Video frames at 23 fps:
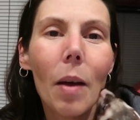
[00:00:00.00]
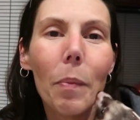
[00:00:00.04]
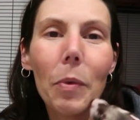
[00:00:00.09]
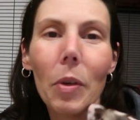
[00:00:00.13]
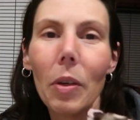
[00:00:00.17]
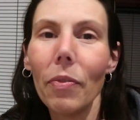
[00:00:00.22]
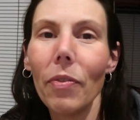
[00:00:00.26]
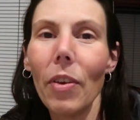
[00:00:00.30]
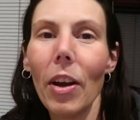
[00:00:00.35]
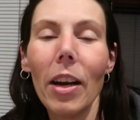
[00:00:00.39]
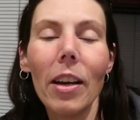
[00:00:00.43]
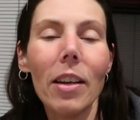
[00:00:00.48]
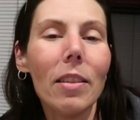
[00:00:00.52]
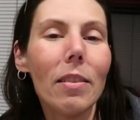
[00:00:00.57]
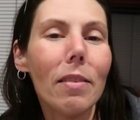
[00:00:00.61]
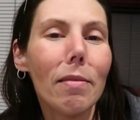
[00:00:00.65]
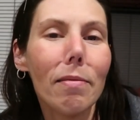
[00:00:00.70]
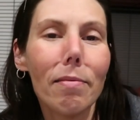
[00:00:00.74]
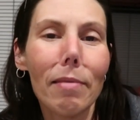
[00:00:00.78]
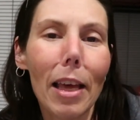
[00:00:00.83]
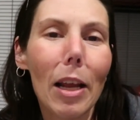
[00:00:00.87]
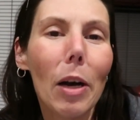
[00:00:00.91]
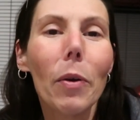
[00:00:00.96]
Your
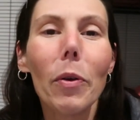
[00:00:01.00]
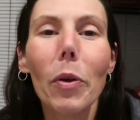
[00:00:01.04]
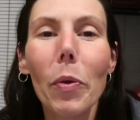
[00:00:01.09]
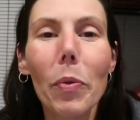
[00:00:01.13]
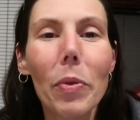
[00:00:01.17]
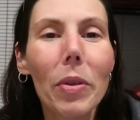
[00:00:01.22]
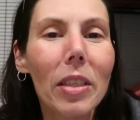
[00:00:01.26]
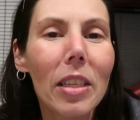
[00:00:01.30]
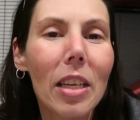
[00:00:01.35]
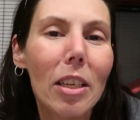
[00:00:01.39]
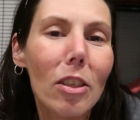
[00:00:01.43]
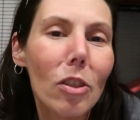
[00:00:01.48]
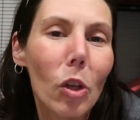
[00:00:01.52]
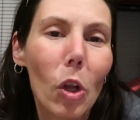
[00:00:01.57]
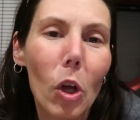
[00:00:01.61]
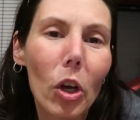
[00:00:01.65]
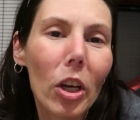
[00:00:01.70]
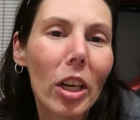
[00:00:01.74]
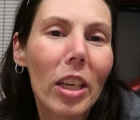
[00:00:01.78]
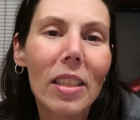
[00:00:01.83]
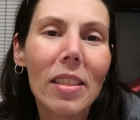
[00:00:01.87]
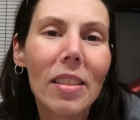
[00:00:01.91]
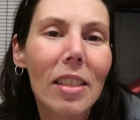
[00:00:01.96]
ferrets, they don't know that as
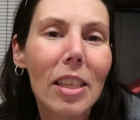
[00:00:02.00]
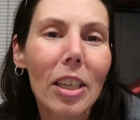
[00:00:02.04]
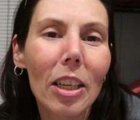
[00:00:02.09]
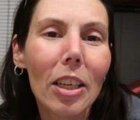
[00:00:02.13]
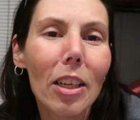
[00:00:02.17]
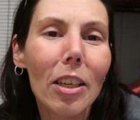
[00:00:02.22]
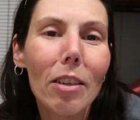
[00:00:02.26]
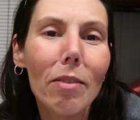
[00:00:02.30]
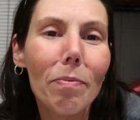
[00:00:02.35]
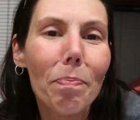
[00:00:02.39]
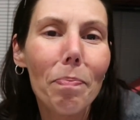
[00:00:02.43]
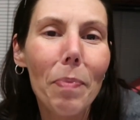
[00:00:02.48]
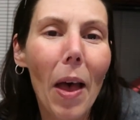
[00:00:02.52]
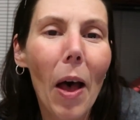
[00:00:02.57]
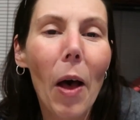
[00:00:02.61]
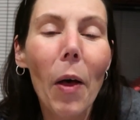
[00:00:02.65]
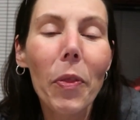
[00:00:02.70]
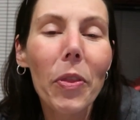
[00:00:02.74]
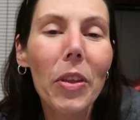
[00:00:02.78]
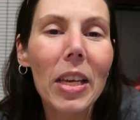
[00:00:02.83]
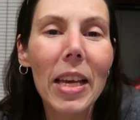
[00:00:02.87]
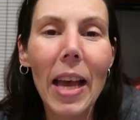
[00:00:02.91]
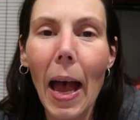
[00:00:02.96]
long as they're
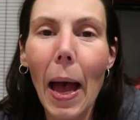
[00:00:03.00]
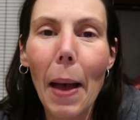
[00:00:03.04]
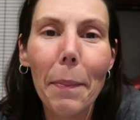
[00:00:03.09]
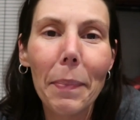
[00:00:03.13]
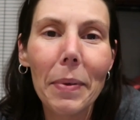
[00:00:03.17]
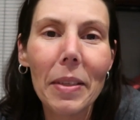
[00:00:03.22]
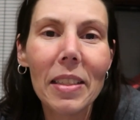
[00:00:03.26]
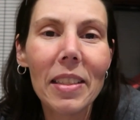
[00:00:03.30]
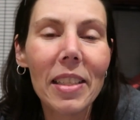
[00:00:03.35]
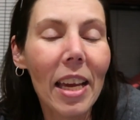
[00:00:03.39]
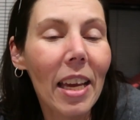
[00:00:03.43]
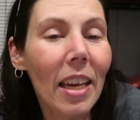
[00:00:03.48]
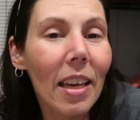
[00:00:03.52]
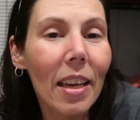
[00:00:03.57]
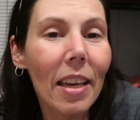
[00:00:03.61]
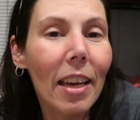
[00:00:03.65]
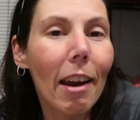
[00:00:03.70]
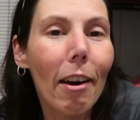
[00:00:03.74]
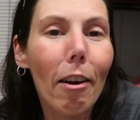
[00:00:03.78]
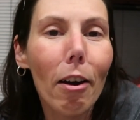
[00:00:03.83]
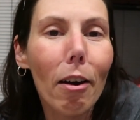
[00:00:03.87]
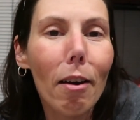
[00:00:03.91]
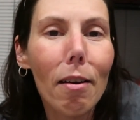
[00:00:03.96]
healthy, happy, taken
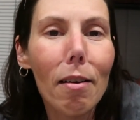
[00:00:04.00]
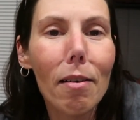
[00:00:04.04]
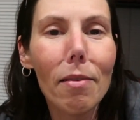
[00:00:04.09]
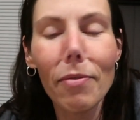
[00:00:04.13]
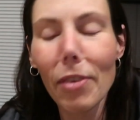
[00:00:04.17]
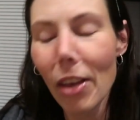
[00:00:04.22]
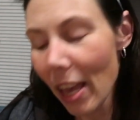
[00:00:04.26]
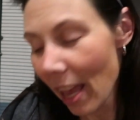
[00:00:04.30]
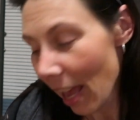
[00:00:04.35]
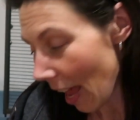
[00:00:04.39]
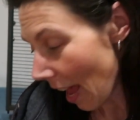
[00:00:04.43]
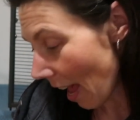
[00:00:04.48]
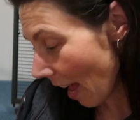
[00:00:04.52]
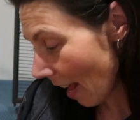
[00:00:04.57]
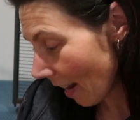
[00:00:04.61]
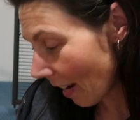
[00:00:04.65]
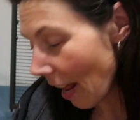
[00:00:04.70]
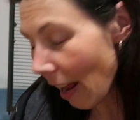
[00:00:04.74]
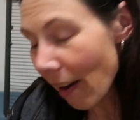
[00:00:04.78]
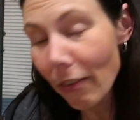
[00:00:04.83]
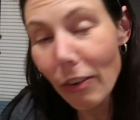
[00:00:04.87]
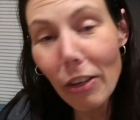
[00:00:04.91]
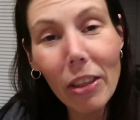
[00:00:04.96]
care of,
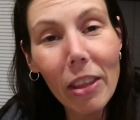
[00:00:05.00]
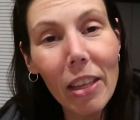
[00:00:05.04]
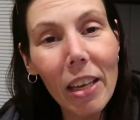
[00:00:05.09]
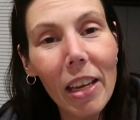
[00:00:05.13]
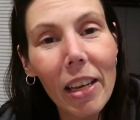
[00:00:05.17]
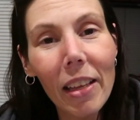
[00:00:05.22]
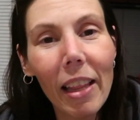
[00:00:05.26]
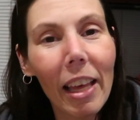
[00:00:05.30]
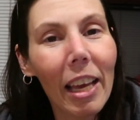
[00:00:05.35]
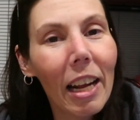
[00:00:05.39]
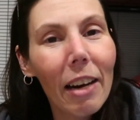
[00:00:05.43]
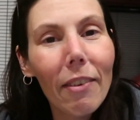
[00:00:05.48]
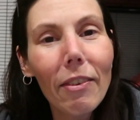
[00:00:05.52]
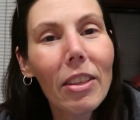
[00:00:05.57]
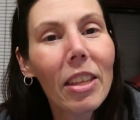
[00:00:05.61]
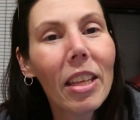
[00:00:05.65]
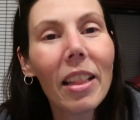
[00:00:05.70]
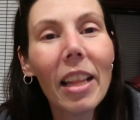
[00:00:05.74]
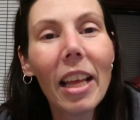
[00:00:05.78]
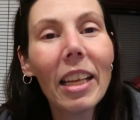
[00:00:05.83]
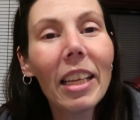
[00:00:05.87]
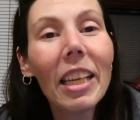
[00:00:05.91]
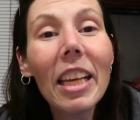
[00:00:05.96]
and everything, they get
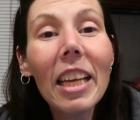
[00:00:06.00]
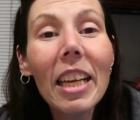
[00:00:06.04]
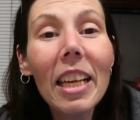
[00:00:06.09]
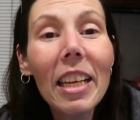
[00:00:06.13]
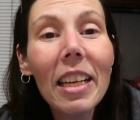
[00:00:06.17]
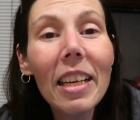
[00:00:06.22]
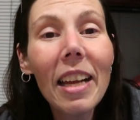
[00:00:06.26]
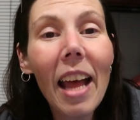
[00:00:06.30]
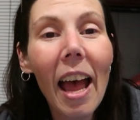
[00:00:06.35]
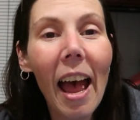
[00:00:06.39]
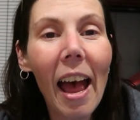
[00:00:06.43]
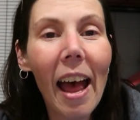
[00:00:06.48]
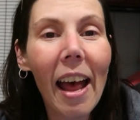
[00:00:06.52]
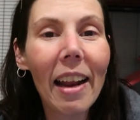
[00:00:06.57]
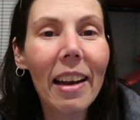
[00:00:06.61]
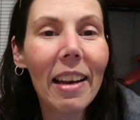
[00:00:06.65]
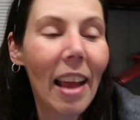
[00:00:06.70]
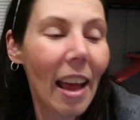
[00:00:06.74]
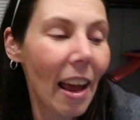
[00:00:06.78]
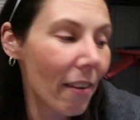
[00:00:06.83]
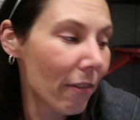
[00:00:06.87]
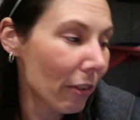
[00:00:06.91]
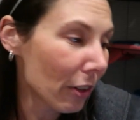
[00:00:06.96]
everything they need
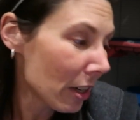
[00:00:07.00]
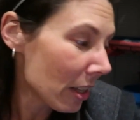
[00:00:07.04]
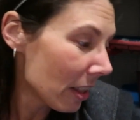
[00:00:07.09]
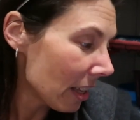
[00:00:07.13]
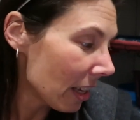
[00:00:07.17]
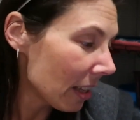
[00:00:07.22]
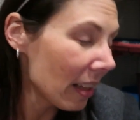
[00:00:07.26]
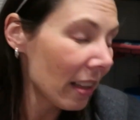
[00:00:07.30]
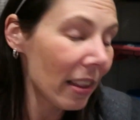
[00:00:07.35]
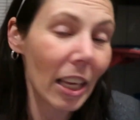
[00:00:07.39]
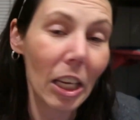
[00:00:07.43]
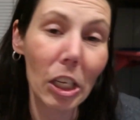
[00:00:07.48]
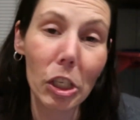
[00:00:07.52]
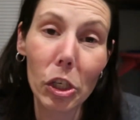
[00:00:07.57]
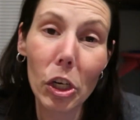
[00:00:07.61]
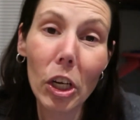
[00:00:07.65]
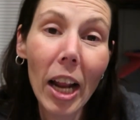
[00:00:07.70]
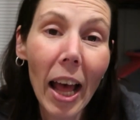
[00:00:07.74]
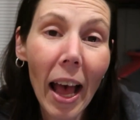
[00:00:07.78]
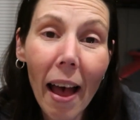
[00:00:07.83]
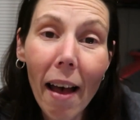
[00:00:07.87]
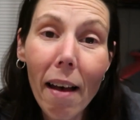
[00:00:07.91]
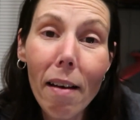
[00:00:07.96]
and everything that they
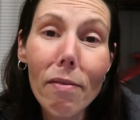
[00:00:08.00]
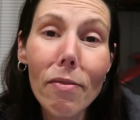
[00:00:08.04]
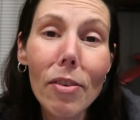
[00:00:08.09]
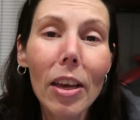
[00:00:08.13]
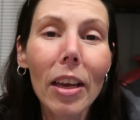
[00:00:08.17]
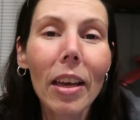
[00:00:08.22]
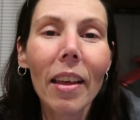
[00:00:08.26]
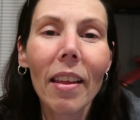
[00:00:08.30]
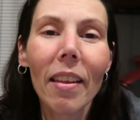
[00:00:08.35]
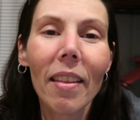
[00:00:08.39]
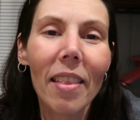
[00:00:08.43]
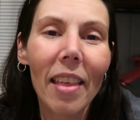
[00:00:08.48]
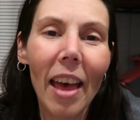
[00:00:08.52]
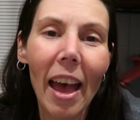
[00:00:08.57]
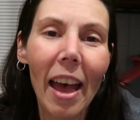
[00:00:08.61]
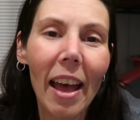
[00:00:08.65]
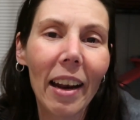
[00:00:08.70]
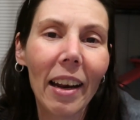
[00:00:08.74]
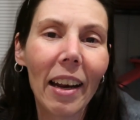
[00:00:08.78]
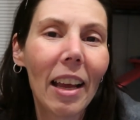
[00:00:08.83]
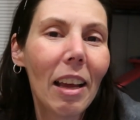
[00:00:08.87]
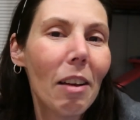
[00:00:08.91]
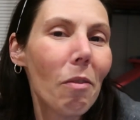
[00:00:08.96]
should have,
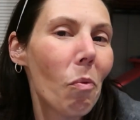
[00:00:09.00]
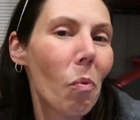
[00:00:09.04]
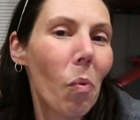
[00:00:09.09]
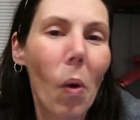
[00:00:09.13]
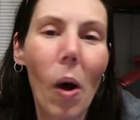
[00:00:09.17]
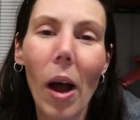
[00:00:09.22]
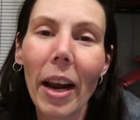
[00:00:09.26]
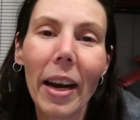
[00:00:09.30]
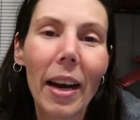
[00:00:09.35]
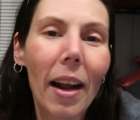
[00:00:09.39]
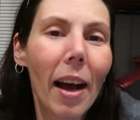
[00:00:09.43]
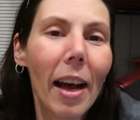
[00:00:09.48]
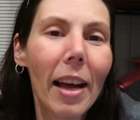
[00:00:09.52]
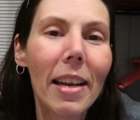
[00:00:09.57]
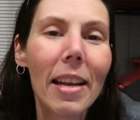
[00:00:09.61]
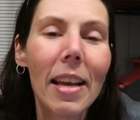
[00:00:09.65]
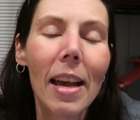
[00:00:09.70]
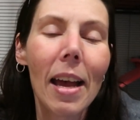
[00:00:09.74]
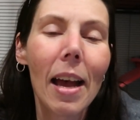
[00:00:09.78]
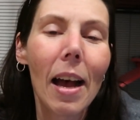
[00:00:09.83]
then why not?